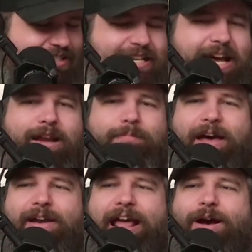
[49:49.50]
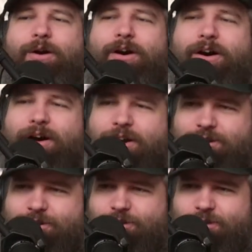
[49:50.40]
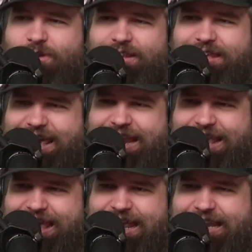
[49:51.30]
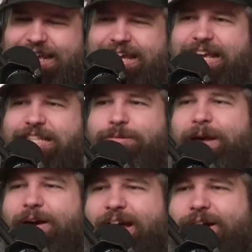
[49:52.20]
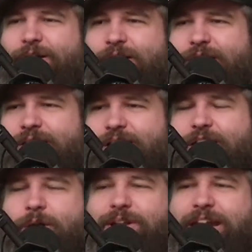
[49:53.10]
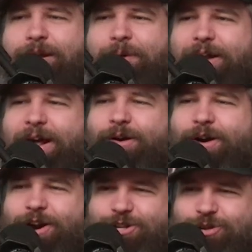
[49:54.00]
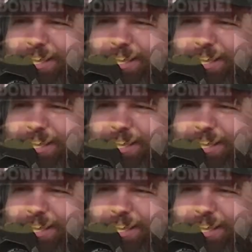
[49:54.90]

It's not about how hard you get hit. It's about how hard. No, it ain't about how hard you